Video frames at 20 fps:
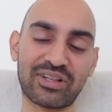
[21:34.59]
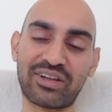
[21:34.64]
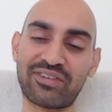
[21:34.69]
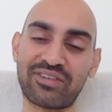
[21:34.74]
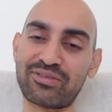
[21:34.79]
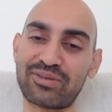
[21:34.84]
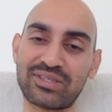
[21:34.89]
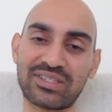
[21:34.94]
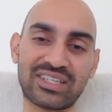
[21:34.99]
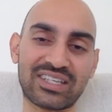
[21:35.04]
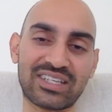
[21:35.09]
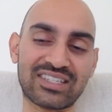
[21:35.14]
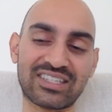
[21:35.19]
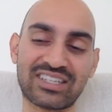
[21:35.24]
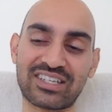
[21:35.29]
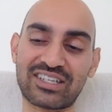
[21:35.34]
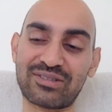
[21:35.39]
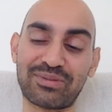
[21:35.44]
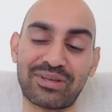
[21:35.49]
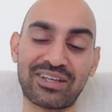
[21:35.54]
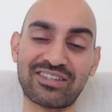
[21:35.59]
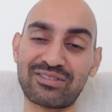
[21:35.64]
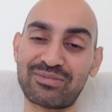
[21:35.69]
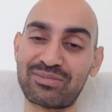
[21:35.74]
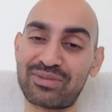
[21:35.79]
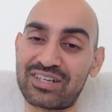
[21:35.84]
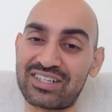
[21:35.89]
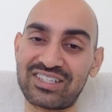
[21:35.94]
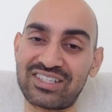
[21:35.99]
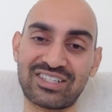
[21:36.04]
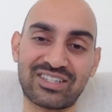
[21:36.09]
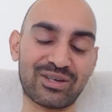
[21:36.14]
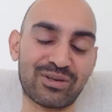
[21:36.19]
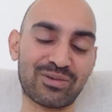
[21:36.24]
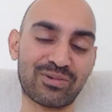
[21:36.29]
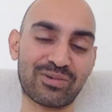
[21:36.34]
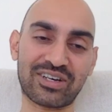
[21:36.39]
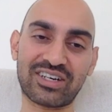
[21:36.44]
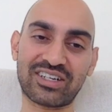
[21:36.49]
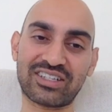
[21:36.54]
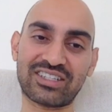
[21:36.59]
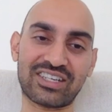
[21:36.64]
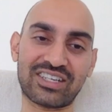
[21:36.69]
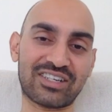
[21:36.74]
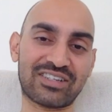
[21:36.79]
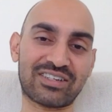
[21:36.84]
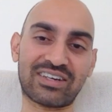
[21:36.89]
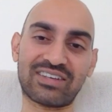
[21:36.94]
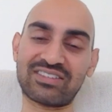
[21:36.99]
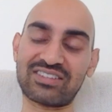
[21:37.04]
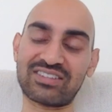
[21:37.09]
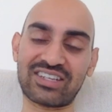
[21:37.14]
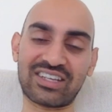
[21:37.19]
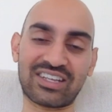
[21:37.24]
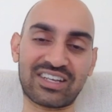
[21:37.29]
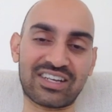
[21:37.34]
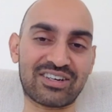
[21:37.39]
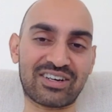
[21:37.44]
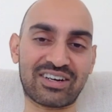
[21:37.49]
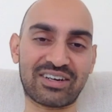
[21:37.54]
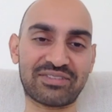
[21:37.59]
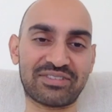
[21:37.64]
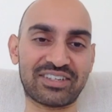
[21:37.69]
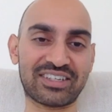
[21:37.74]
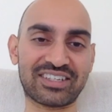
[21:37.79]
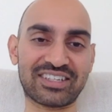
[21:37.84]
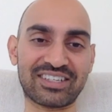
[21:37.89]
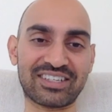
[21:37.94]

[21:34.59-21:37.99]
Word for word: Everyone says it's expensive, but it still works and it drives a ton of traffic.